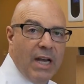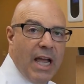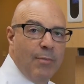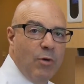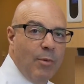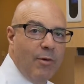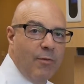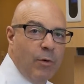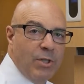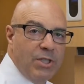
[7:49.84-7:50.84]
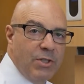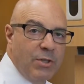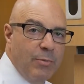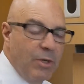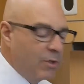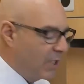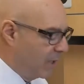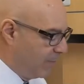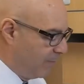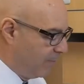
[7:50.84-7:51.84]
an abnormal force
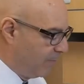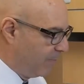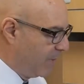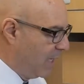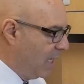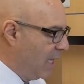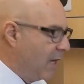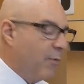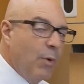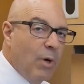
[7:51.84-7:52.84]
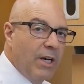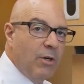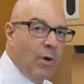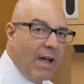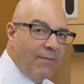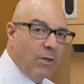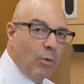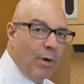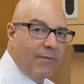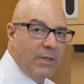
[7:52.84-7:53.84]
distribution. If we want a
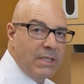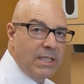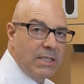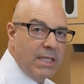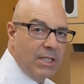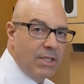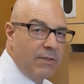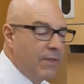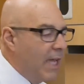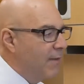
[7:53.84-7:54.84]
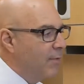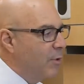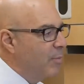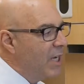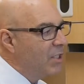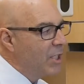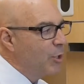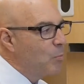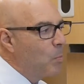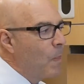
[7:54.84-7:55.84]
graphical representation of that for the
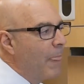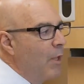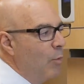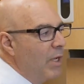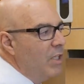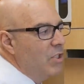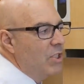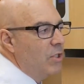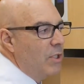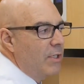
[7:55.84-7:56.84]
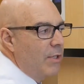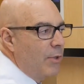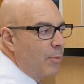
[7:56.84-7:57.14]
patient, we can just look at the